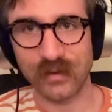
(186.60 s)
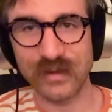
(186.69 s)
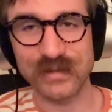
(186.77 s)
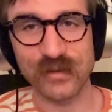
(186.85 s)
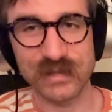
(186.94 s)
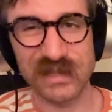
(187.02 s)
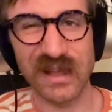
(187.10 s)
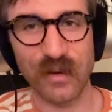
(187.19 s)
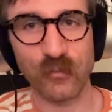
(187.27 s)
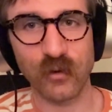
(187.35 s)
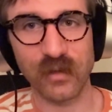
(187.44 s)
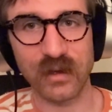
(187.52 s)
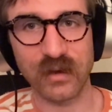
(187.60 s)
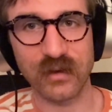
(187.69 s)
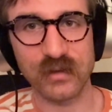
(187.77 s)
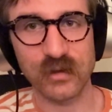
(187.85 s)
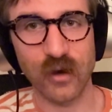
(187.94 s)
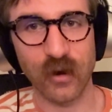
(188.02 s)
that sounds a lot more like a
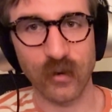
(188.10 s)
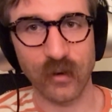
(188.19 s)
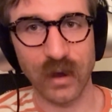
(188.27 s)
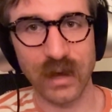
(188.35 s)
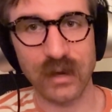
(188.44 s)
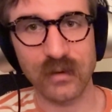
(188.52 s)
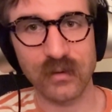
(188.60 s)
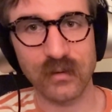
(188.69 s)
guitar, right?